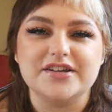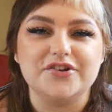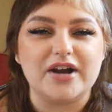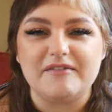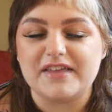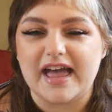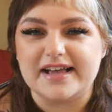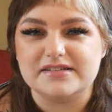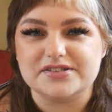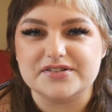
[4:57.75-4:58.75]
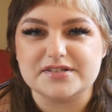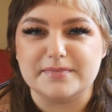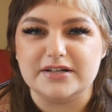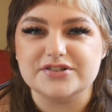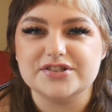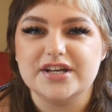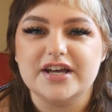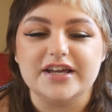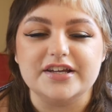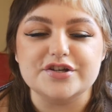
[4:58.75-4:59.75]
you don't have to hassle as much.
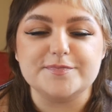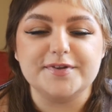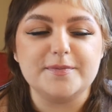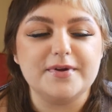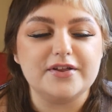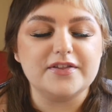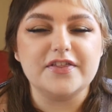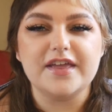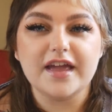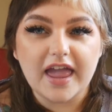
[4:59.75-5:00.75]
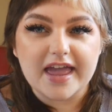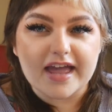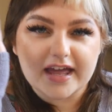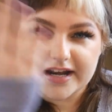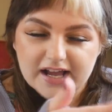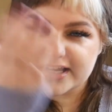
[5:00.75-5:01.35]
You just put the pill in the thing and